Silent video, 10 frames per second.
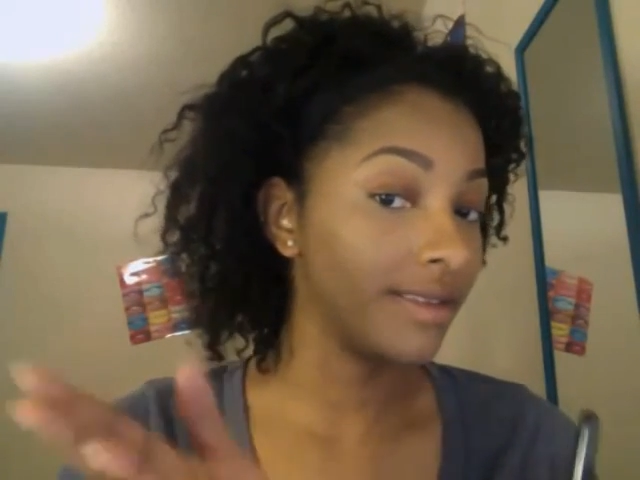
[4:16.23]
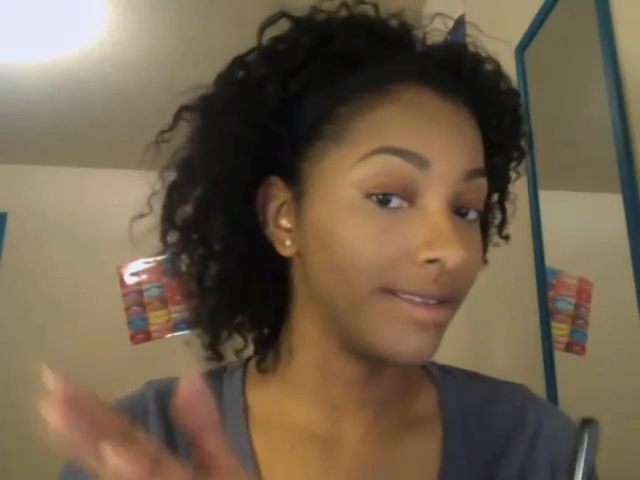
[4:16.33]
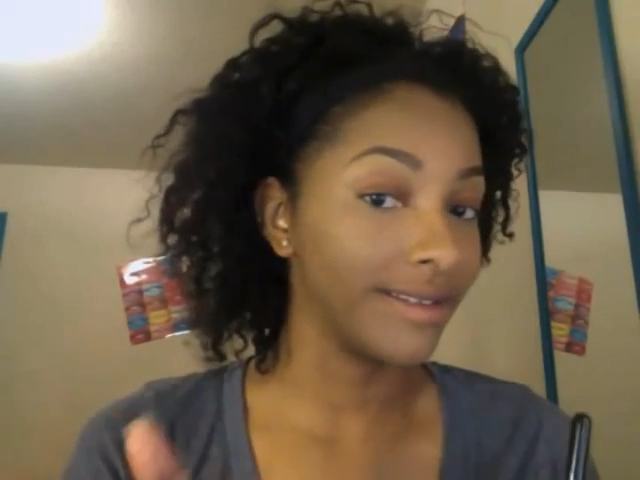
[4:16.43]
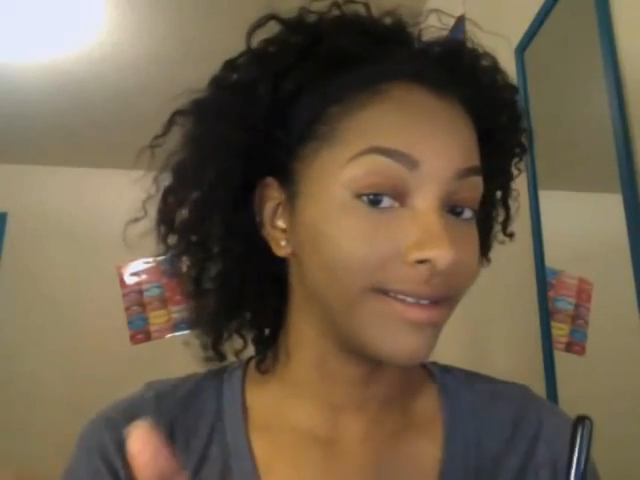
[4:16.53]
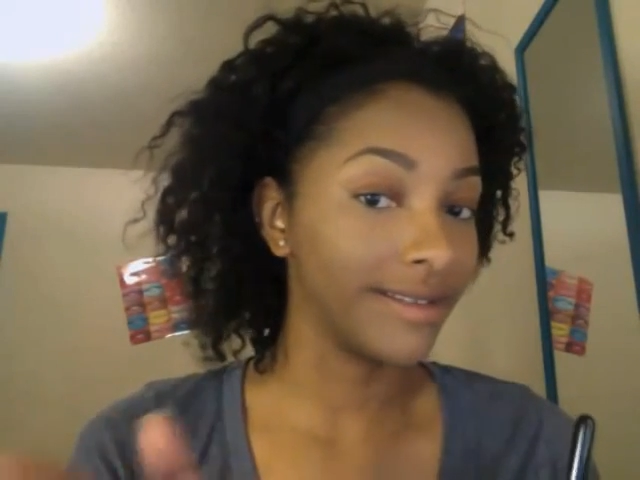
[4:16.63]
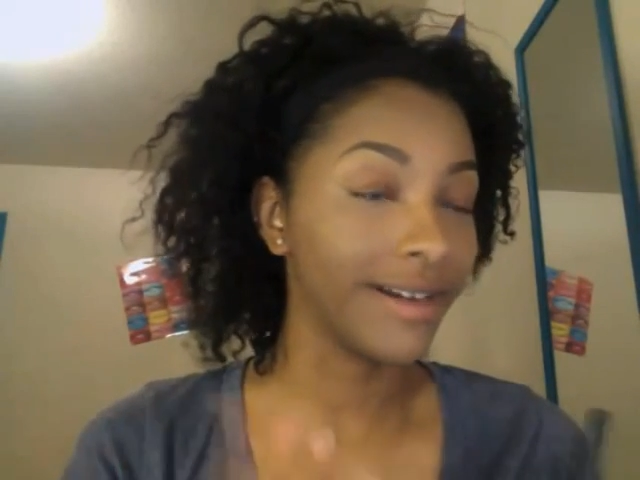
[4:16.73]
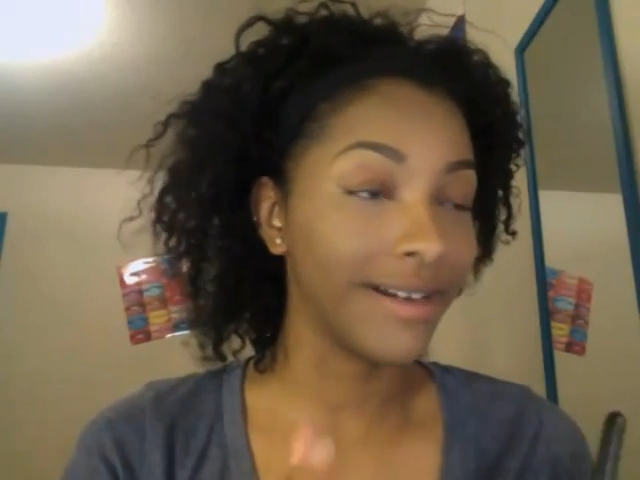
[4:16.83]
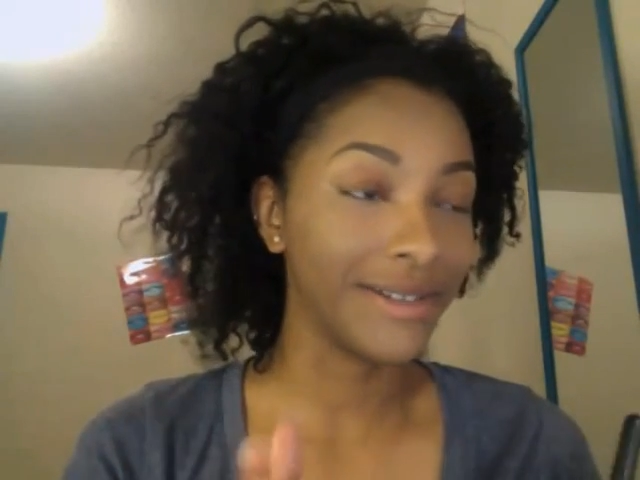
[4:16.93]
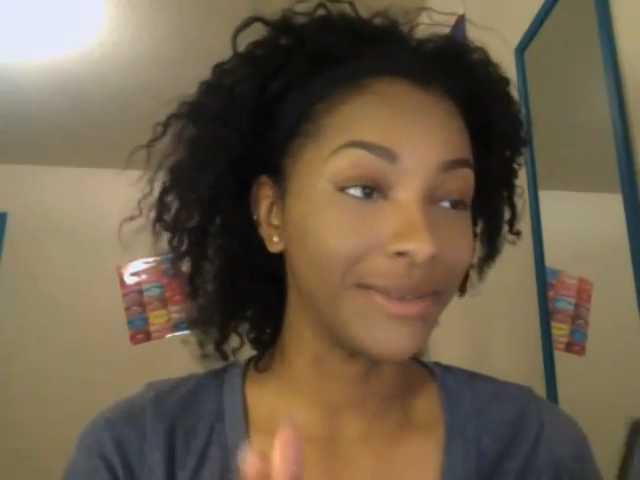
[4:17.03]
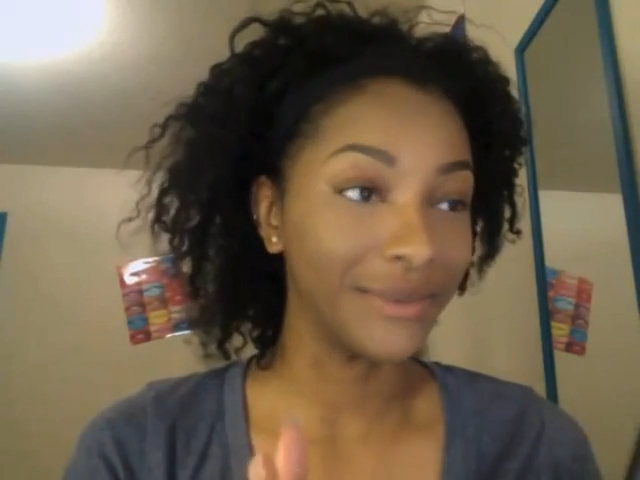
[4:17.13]
the
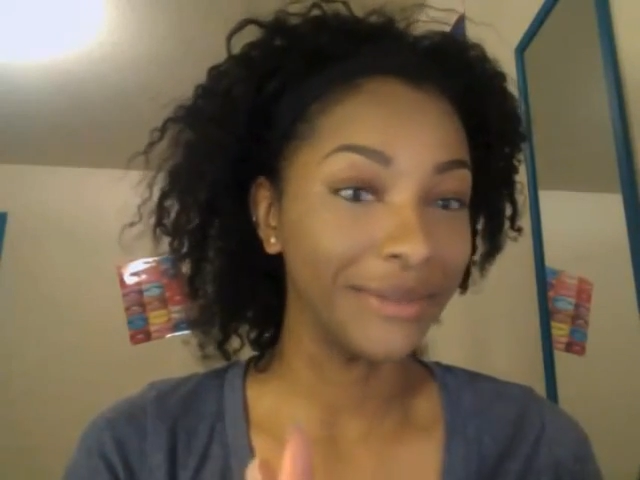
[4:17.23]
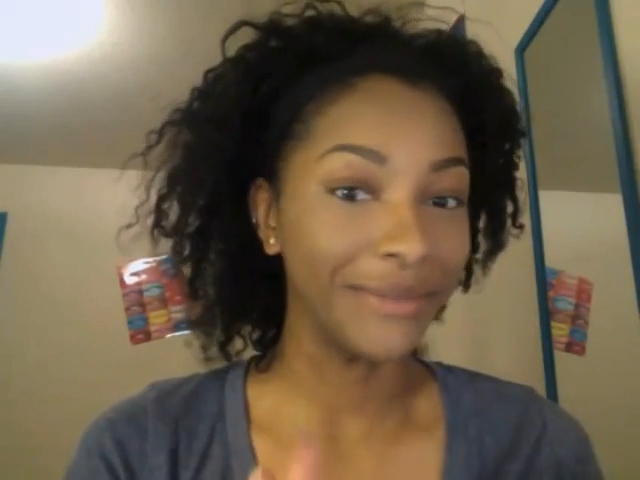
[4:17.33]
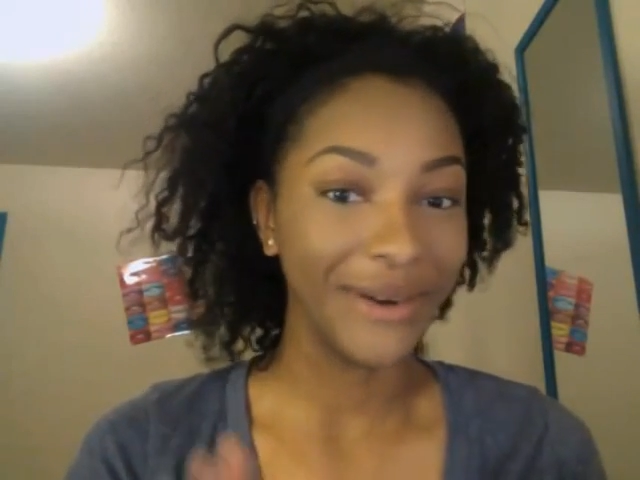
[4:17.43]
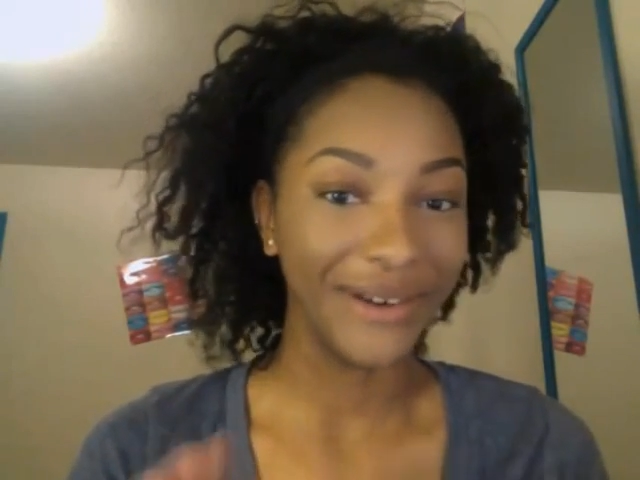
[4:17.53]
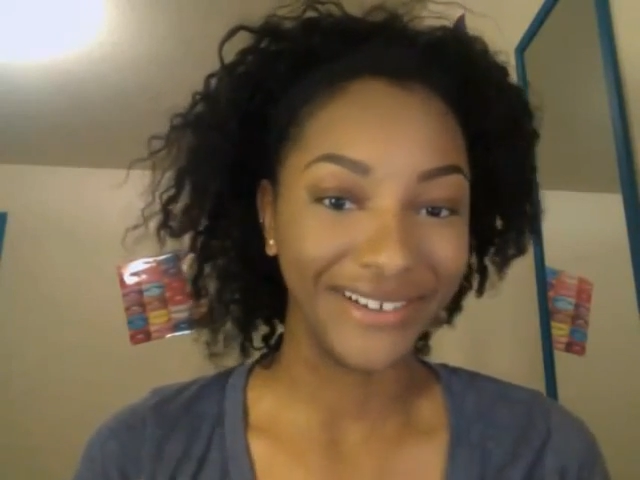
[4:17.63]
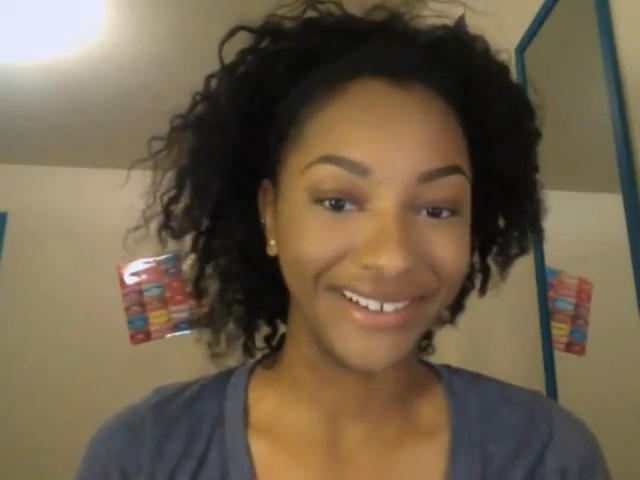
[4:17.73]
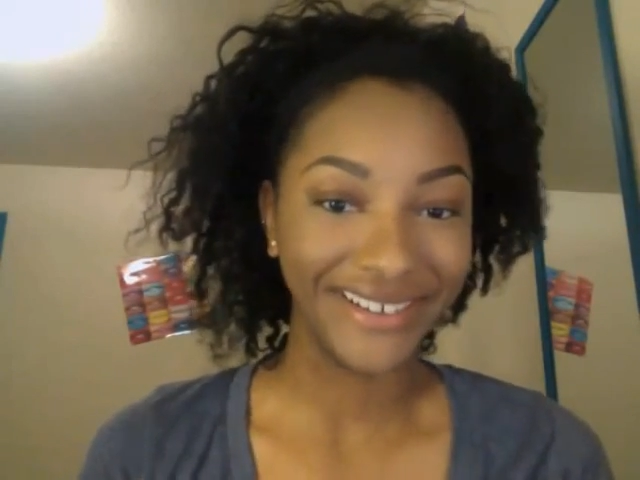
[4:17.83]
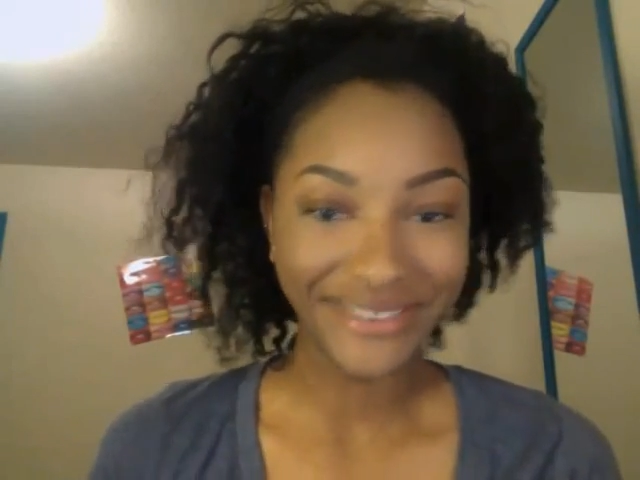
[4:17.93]
contouring part.